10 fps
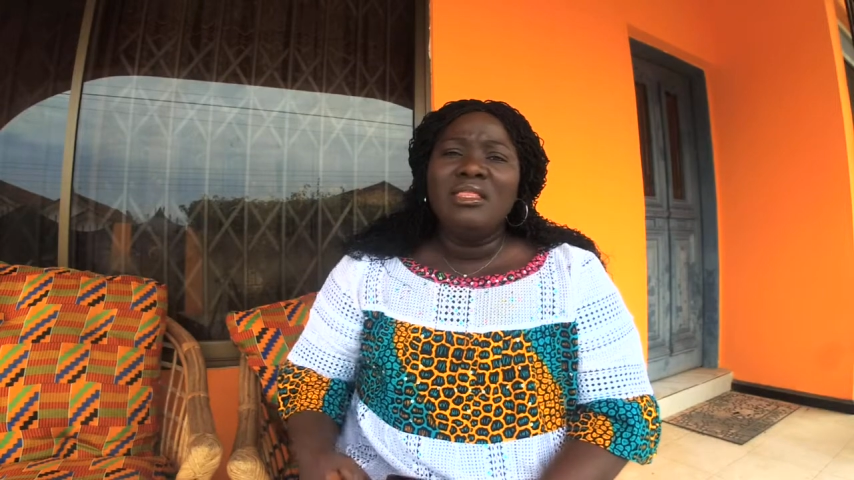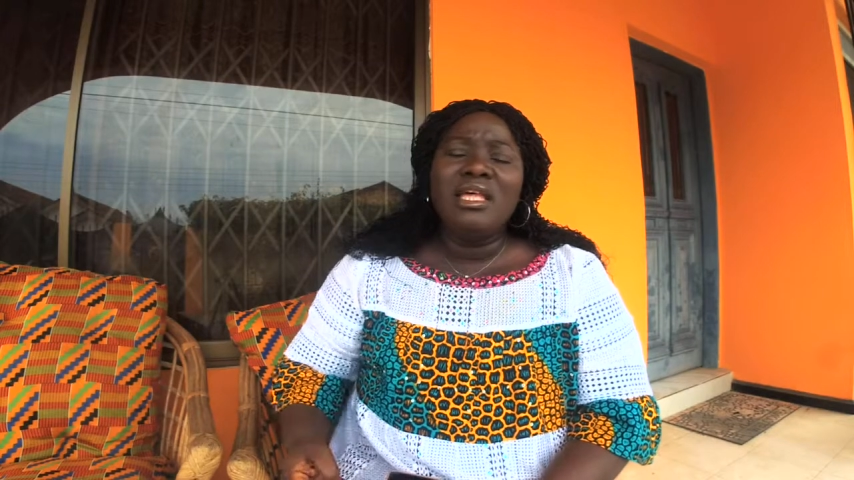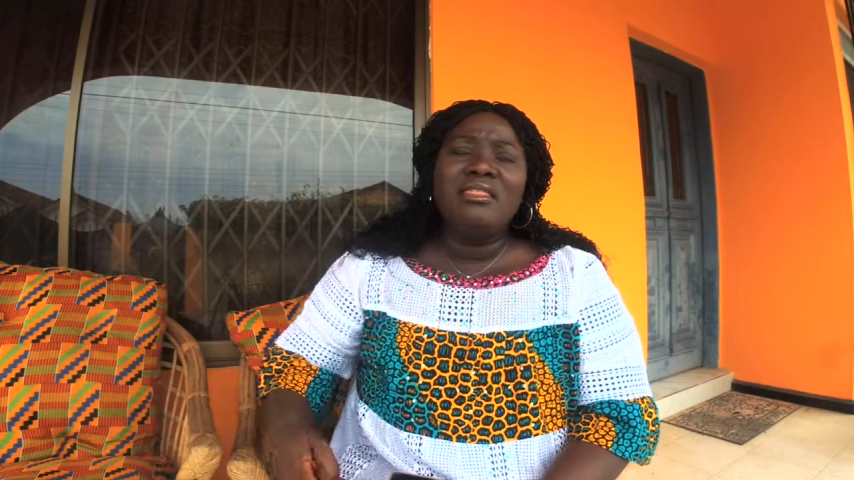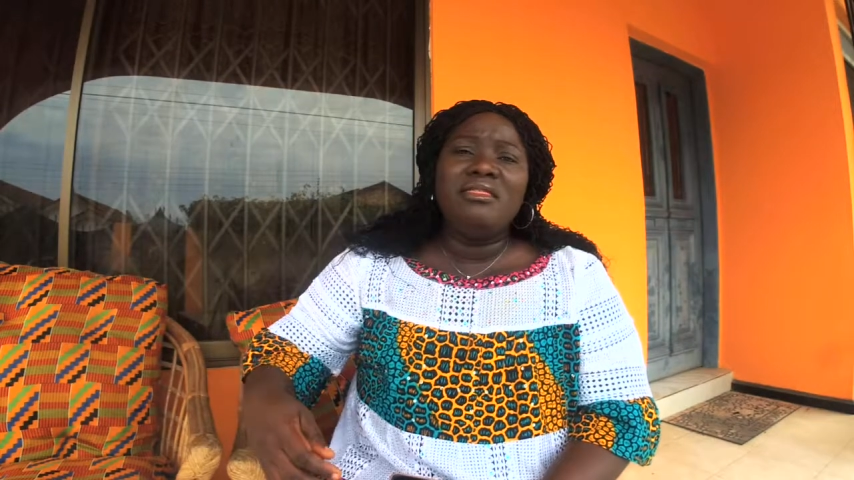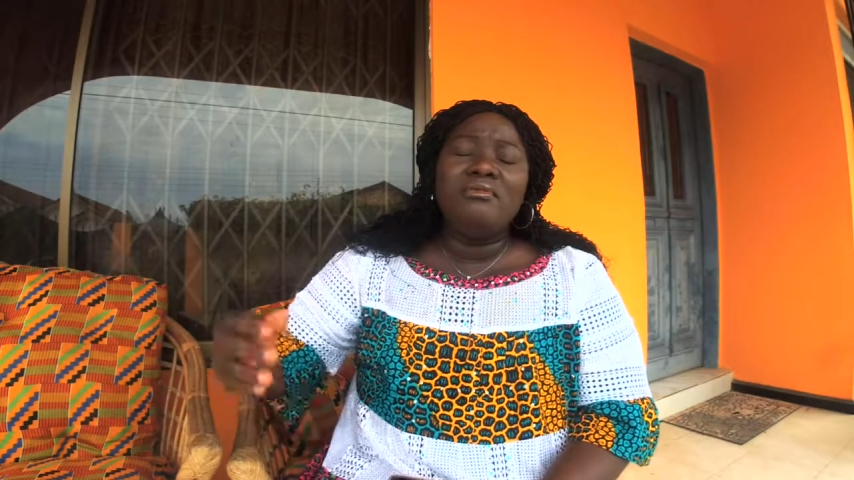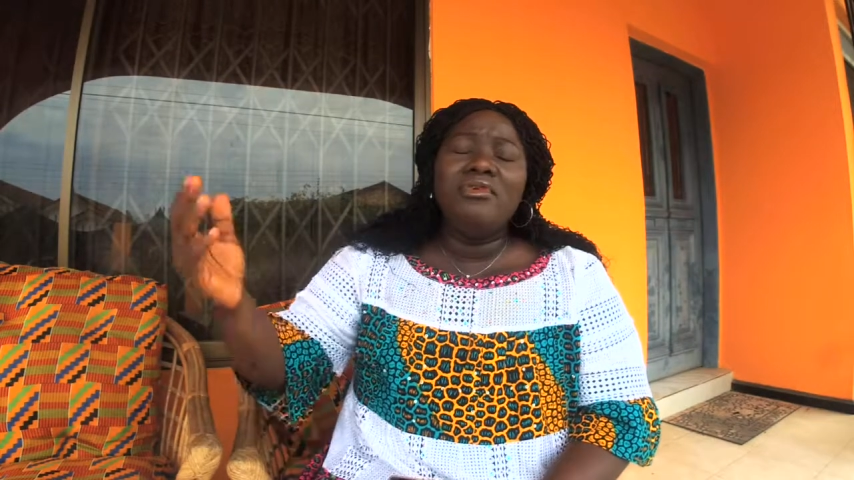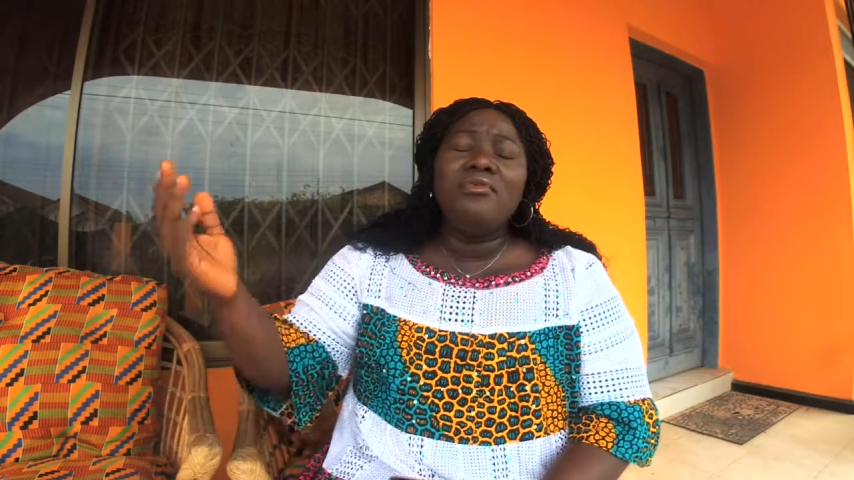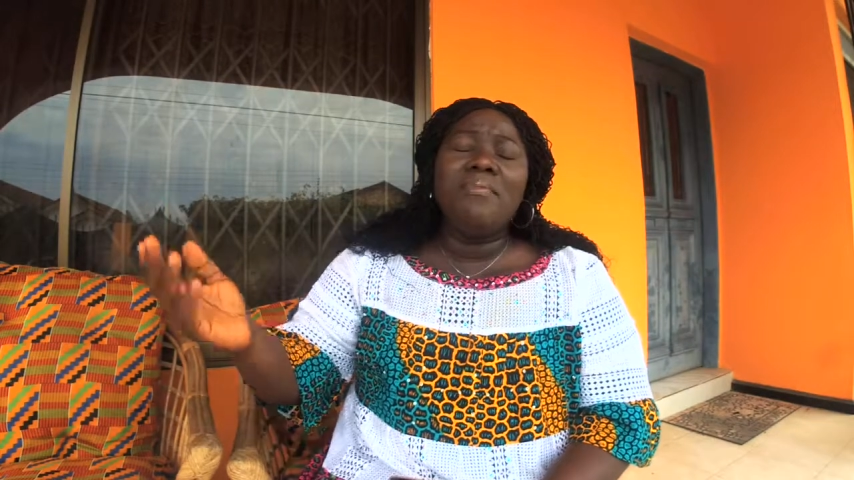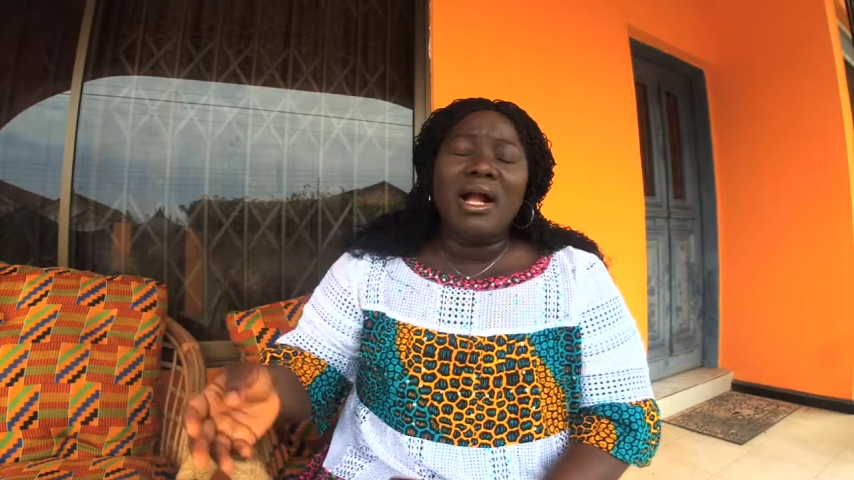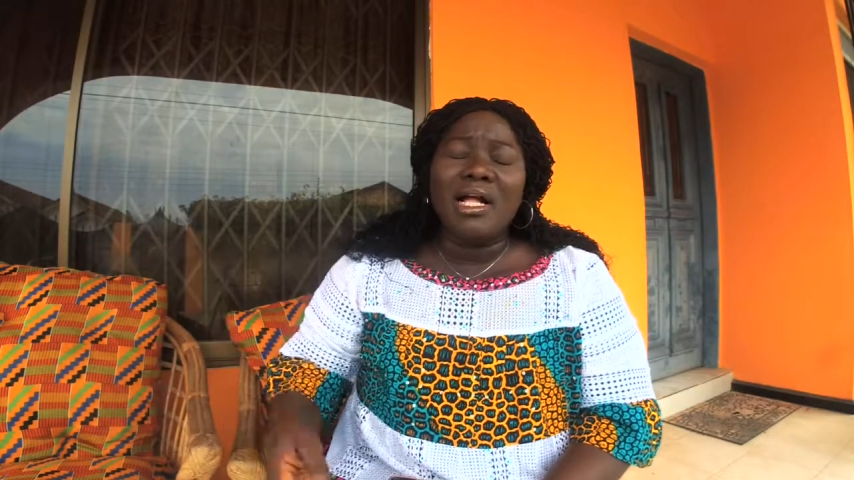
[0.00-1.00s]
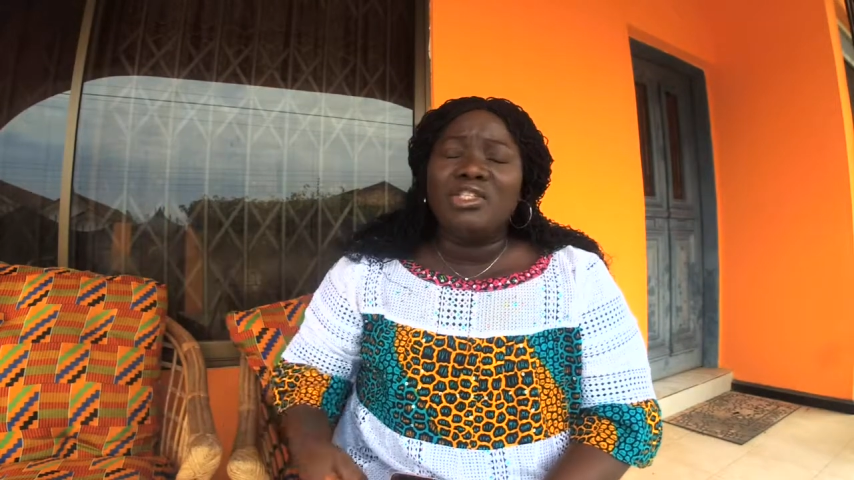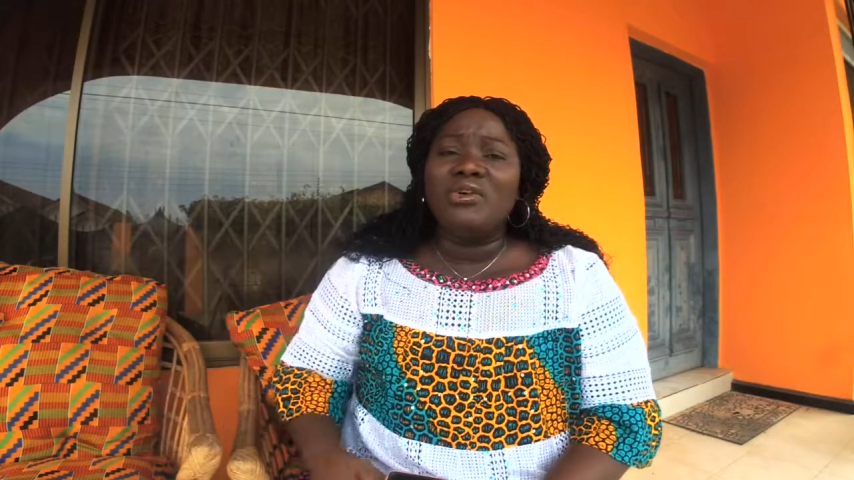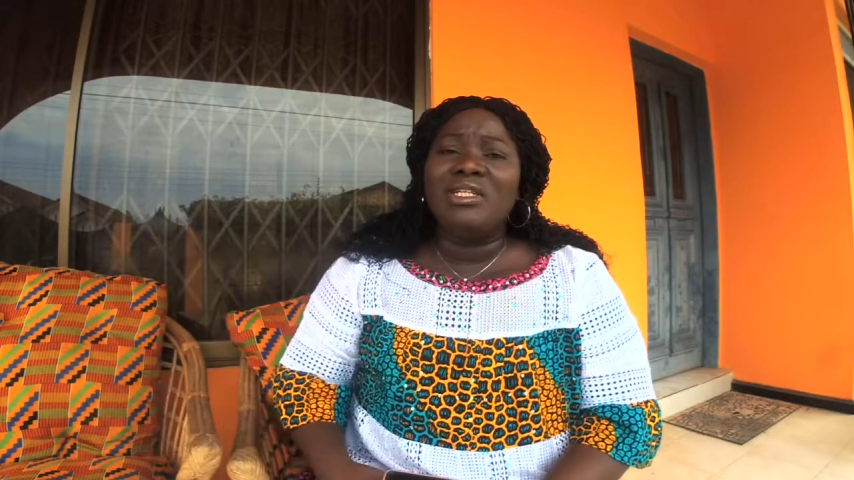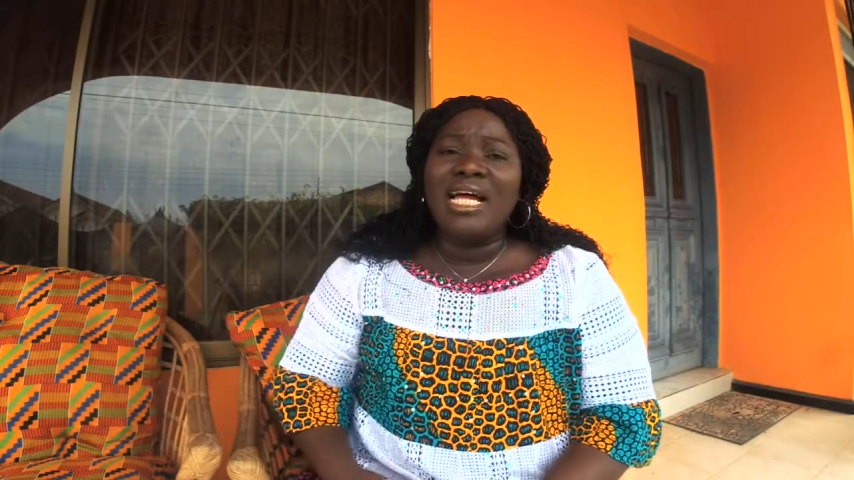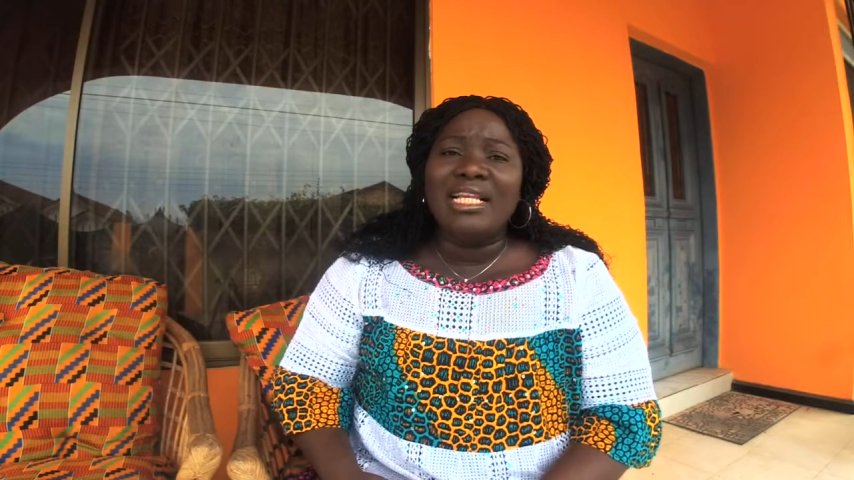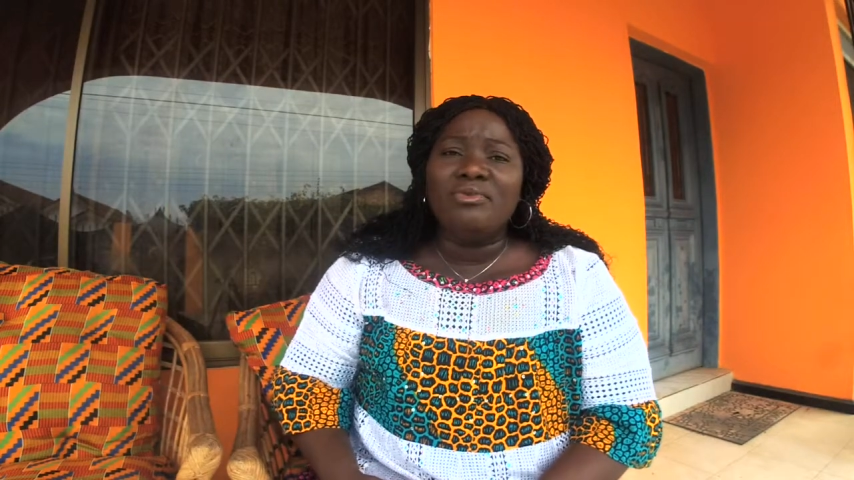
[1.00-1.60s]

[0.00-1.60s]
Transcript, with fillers: They threw you back at your dad